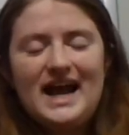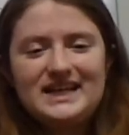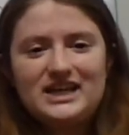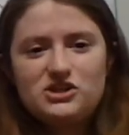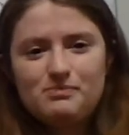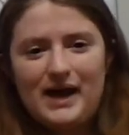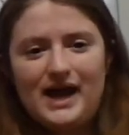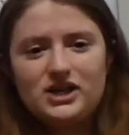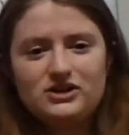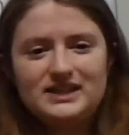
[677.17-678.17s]
And can you
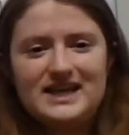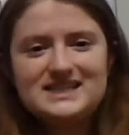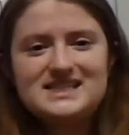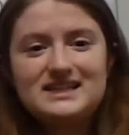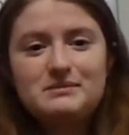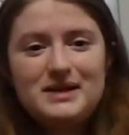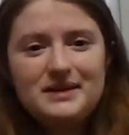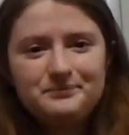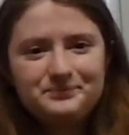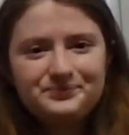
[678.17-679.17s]
pat your legs to the
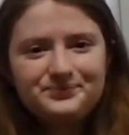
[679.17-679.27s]
beat?